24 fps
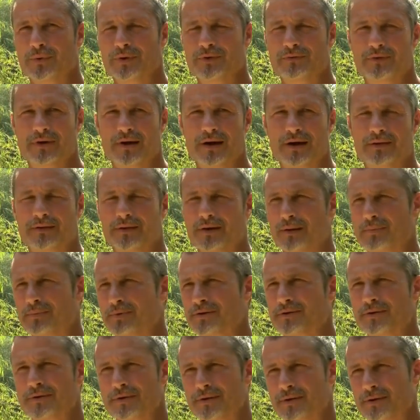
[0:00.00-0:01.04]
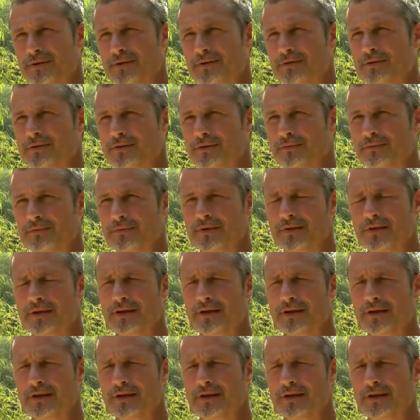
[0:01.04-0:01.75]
we've got the opportunity to